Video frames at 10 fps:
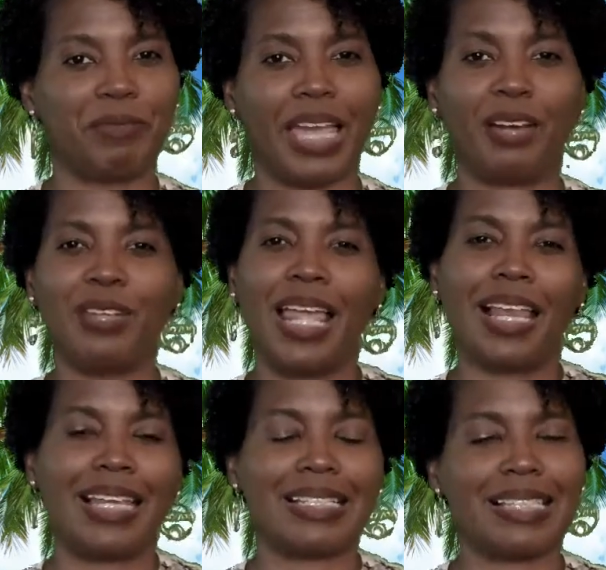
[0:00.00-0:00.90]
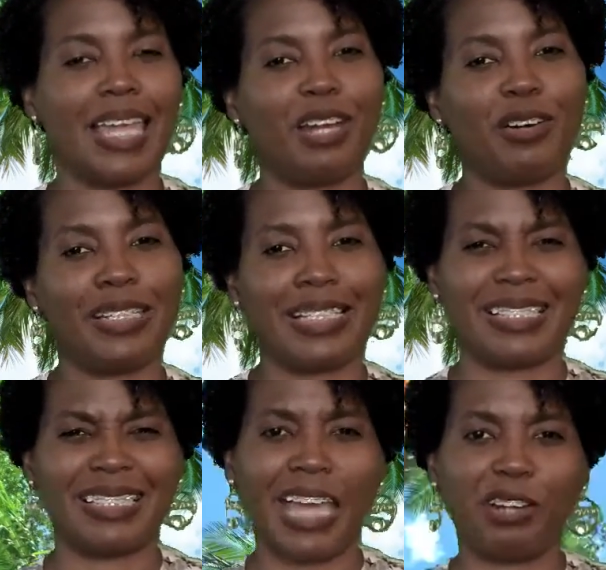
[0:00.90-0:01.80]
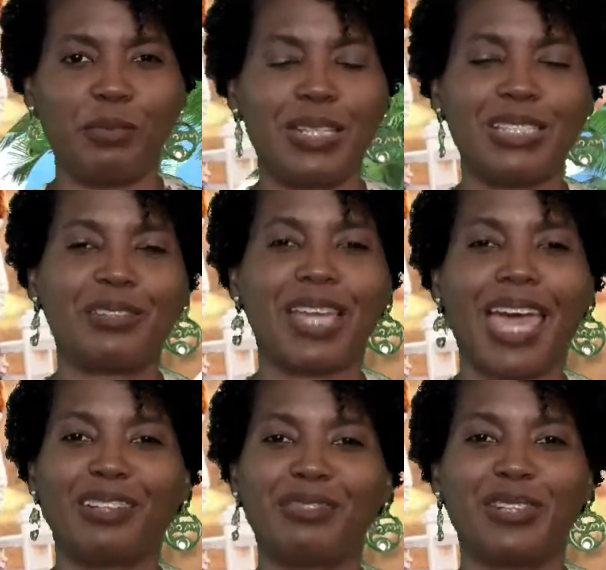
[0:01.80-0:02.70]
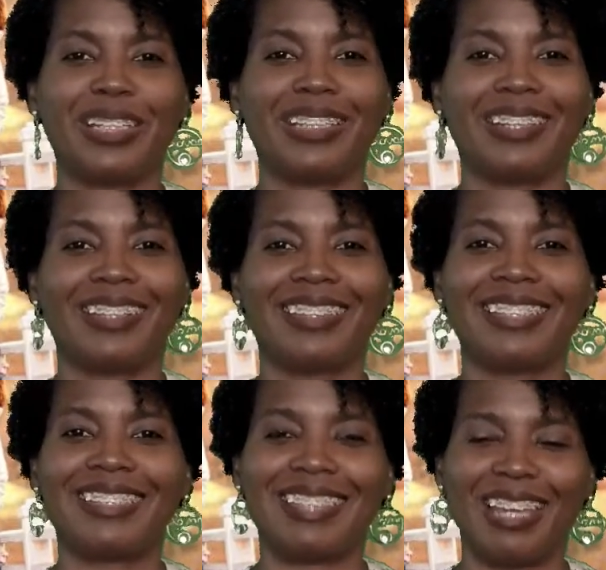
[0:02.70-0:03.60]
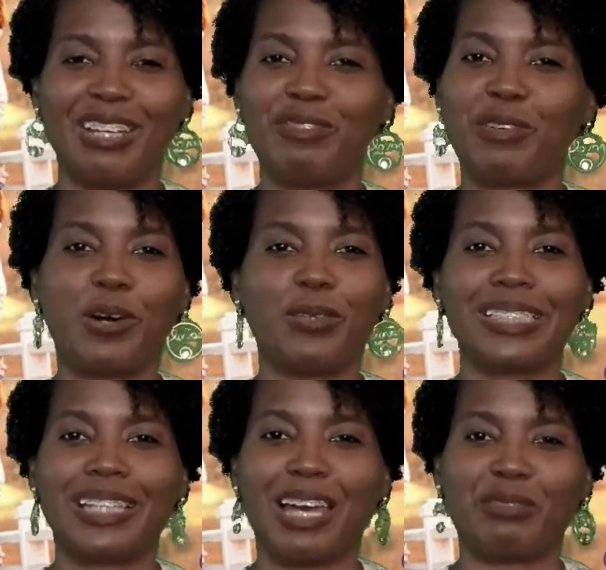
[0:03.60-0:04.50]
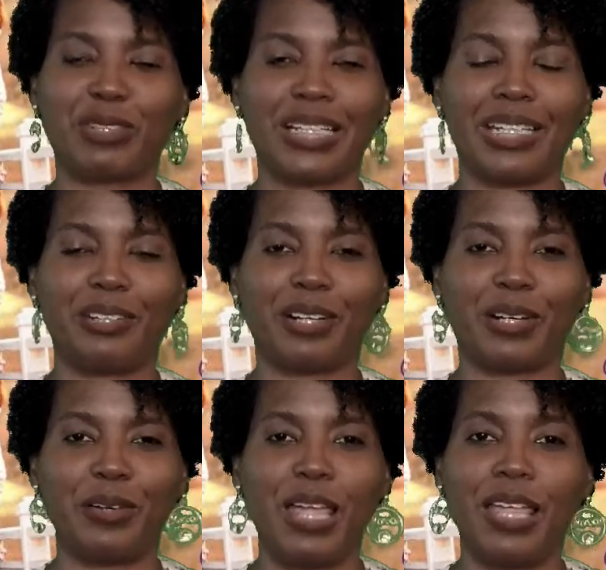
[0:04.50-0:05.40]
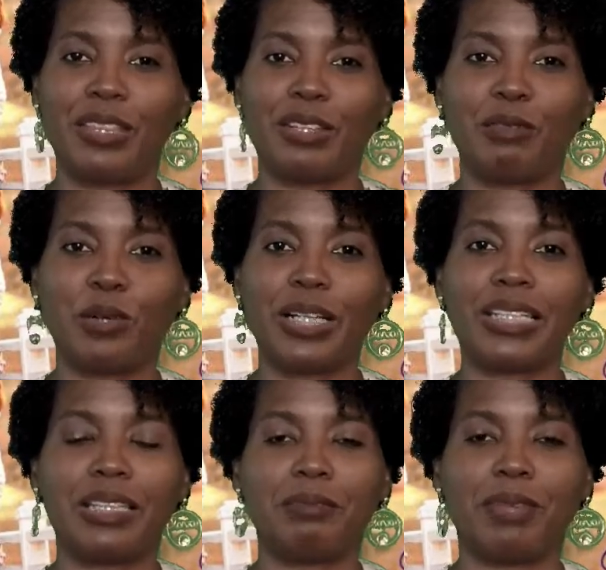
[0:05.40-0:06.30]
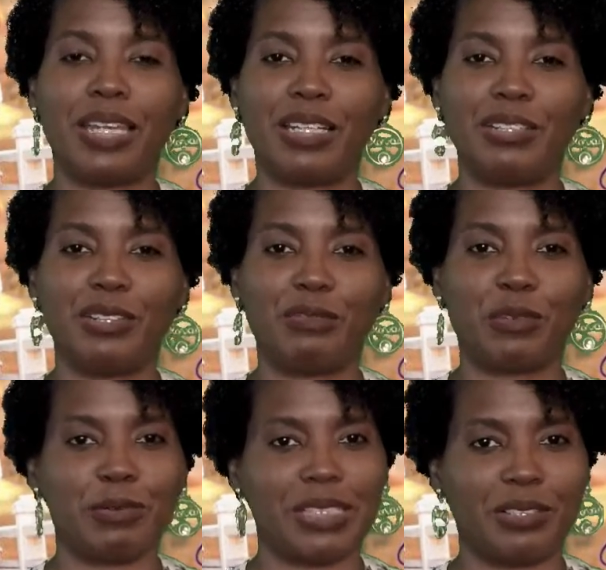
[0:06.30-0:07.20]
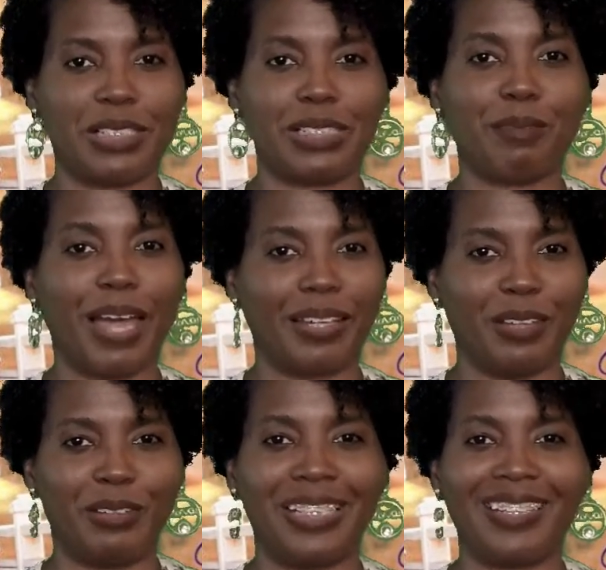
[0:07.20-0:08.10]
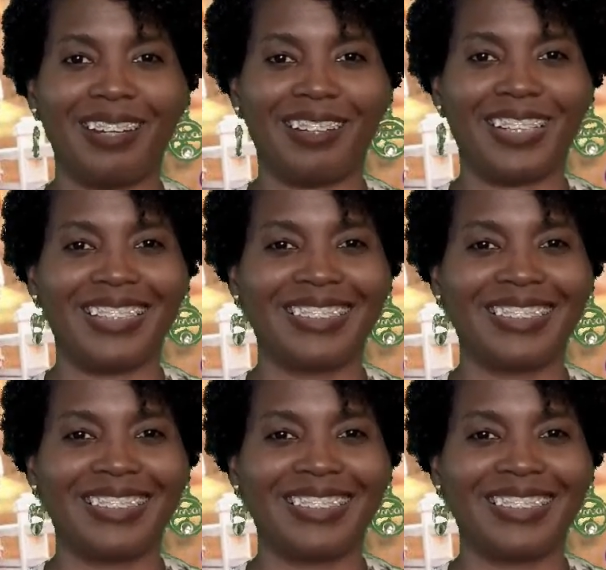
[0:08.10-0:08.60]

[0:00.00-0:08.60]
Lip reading: Now, let's head on to Sacramento, California, the setting for Holding Out for a Hero, the fourth in the Men in Uniform series by Cody Gary.